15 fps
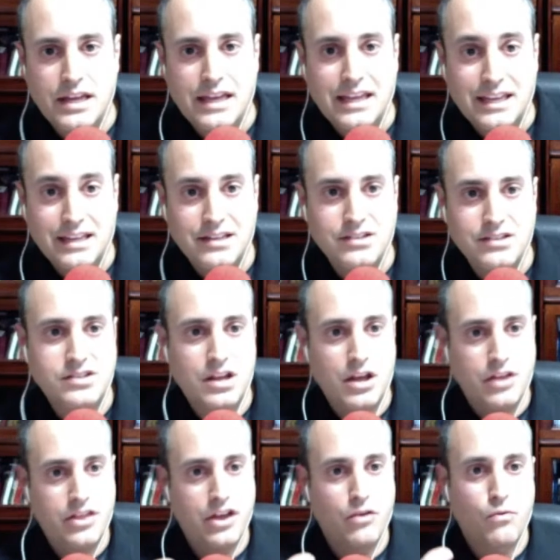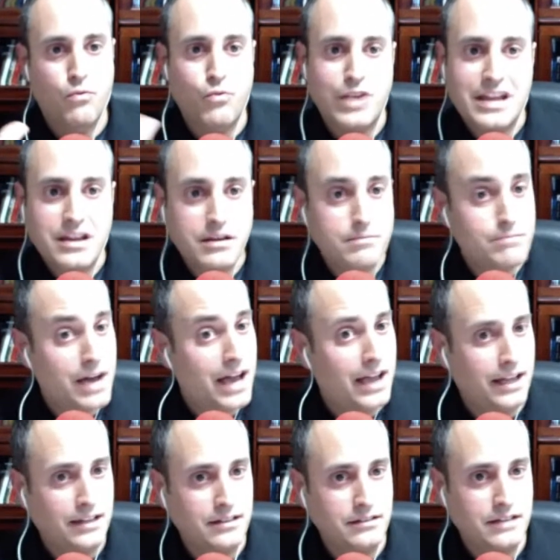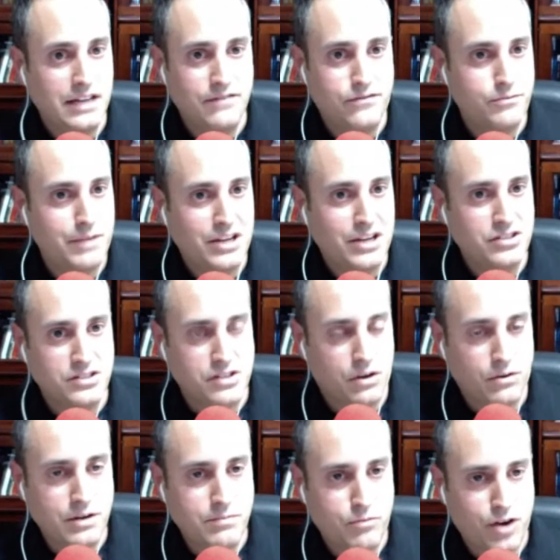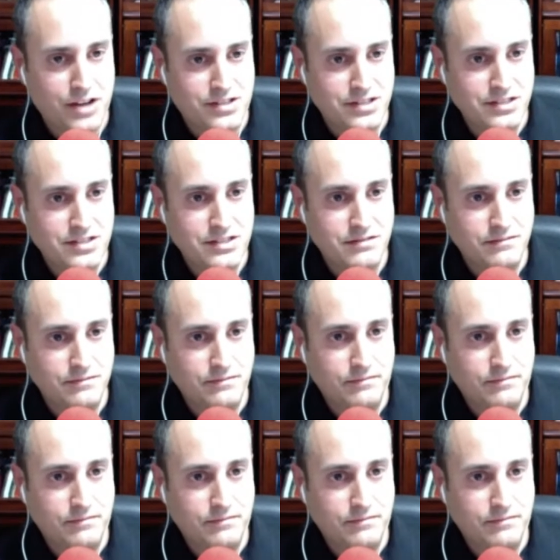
is they recombine information that's already present